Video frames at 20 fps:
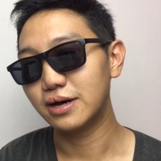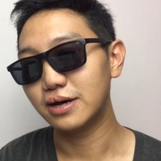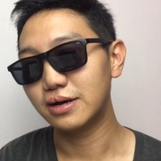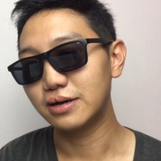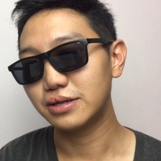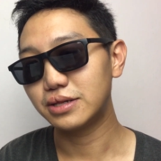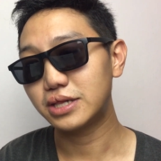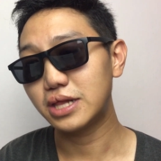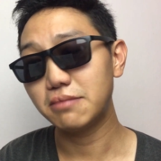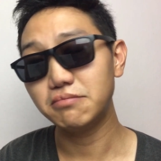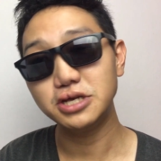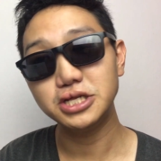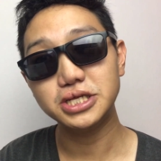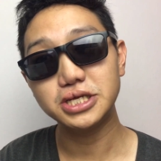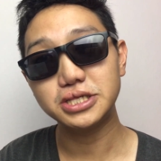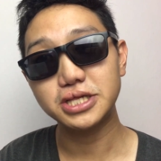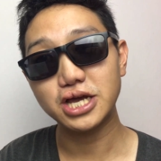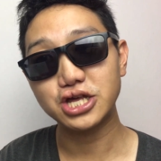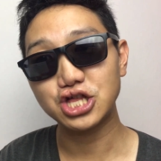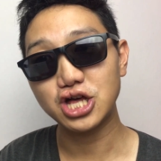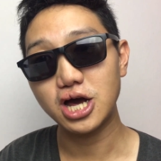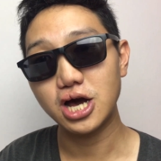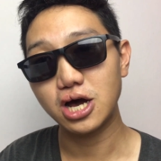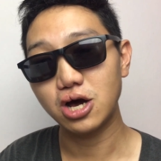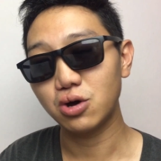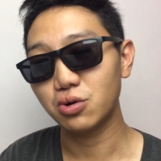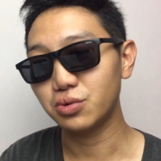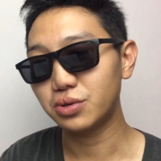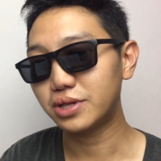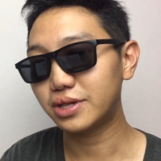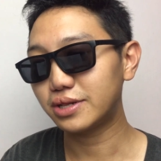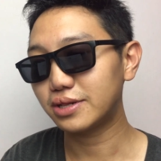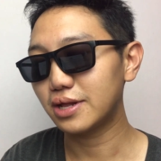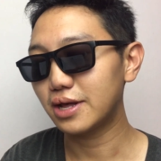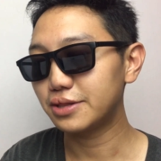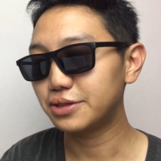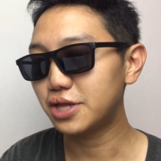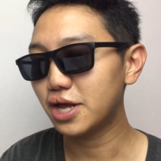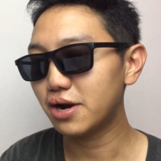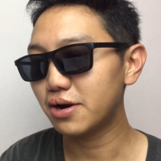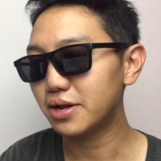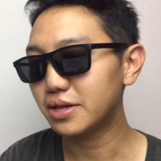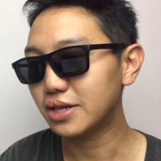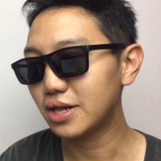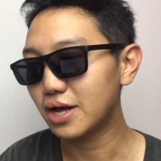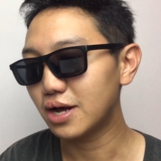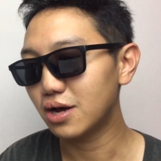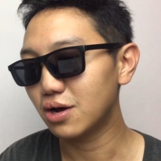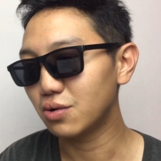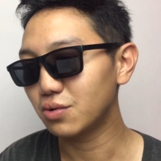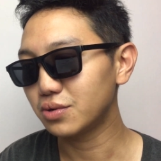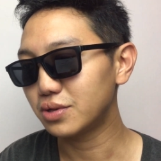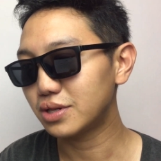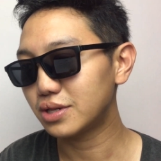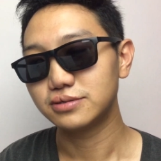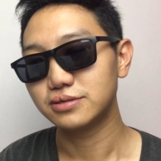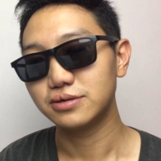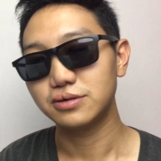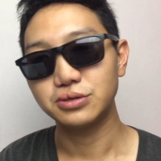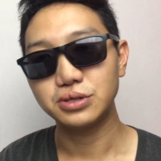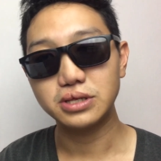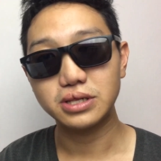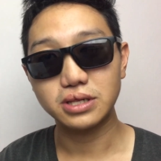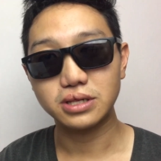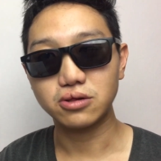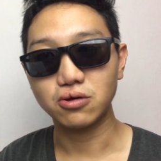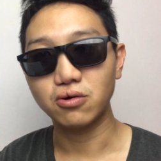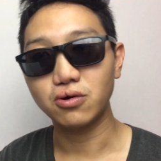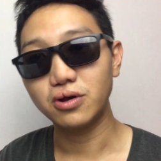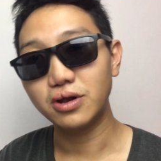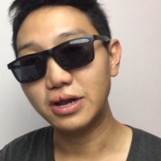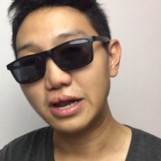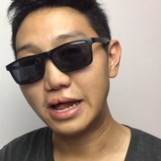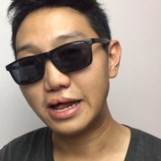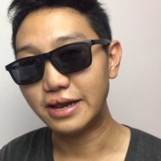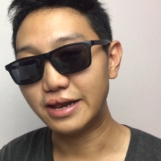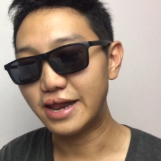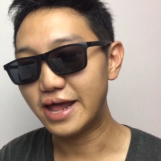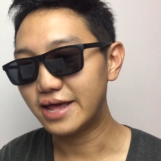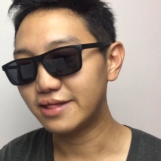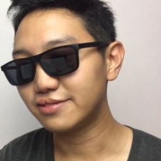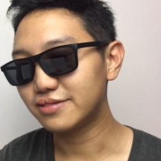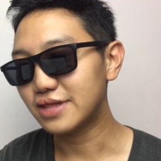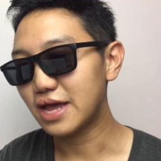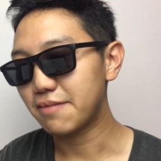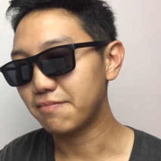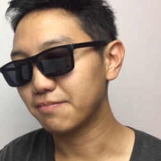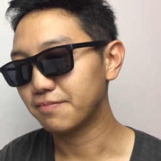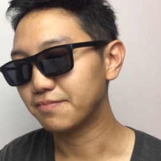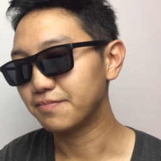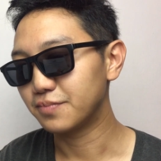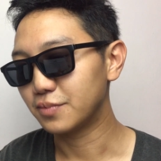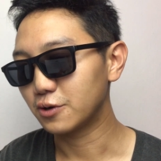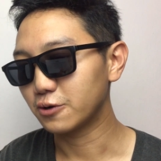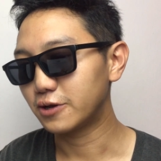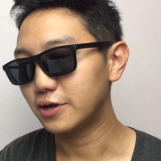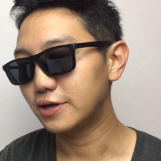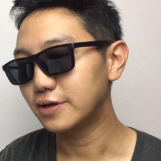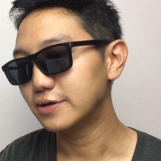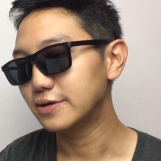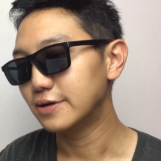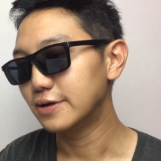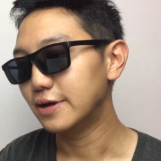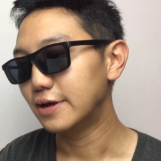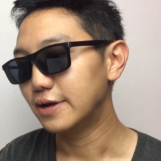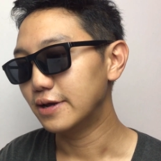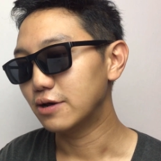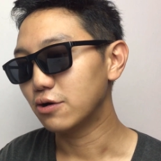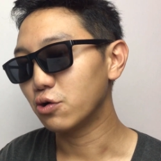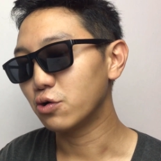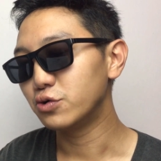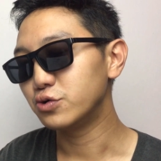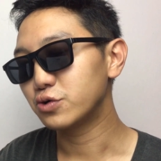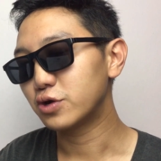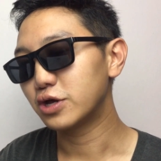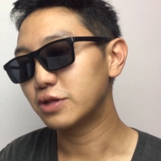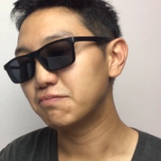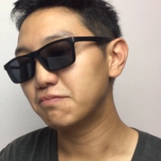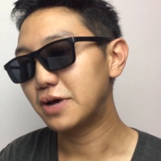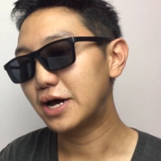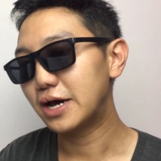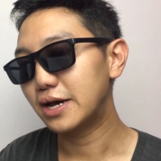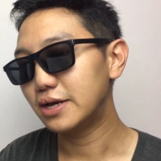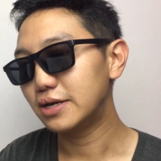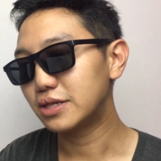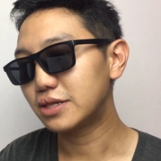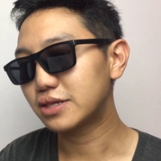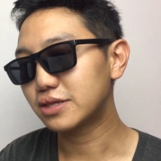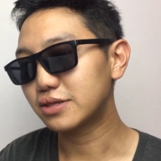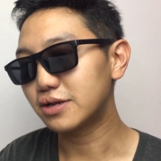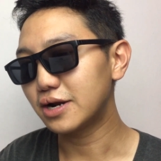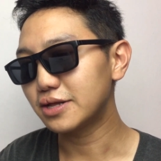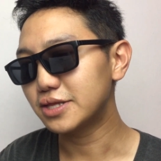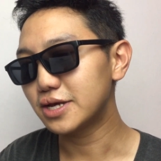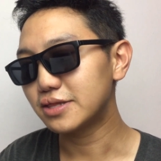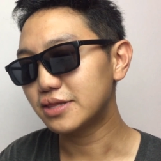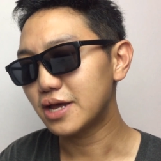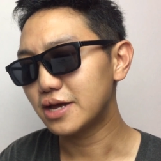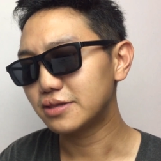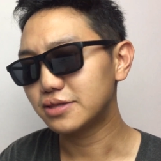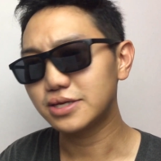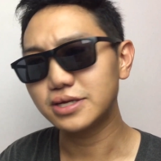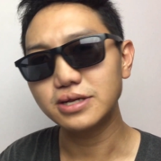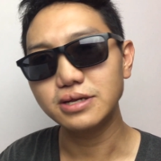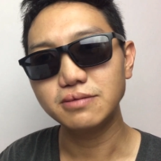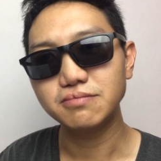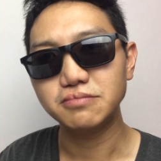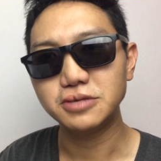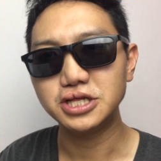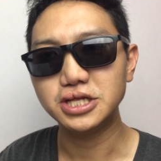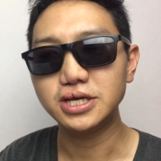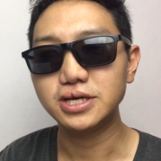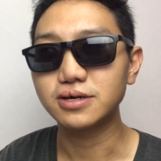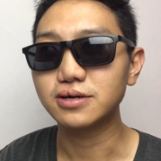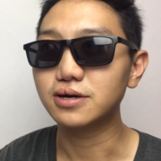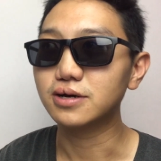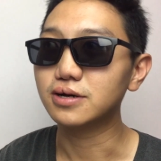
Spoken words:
semi-detached house, terrace house. This is all land type. Okay, or you can buy strata title, meaning